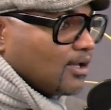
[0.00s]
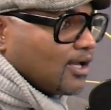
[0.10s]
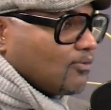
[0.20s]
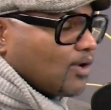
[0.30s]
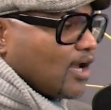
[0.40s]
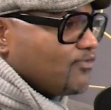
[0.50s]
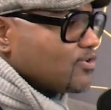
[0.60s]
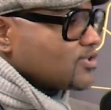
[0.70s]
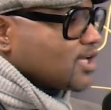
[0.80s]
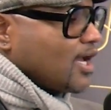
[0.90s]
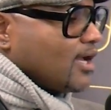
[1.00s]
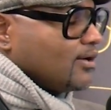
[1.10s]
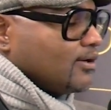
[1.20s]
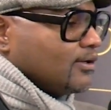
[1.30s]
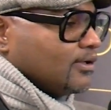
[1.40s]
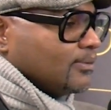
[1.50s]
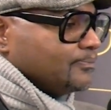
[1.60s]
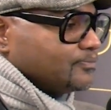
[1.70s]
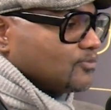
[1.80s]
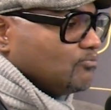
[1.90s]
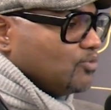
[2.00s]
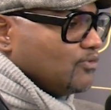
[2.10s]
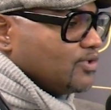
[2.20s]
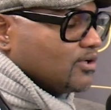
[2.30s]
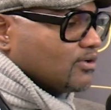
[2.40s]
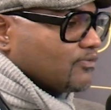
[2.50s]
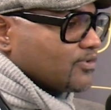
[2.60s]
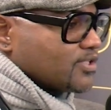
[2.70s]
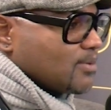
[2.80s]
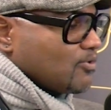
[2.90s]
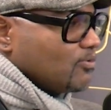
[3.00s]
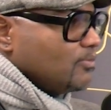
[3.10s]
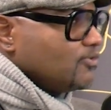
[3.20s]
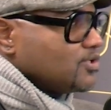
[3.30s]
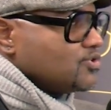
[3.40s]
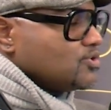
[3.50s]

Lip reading: like when I first got moved here for summer, we moved in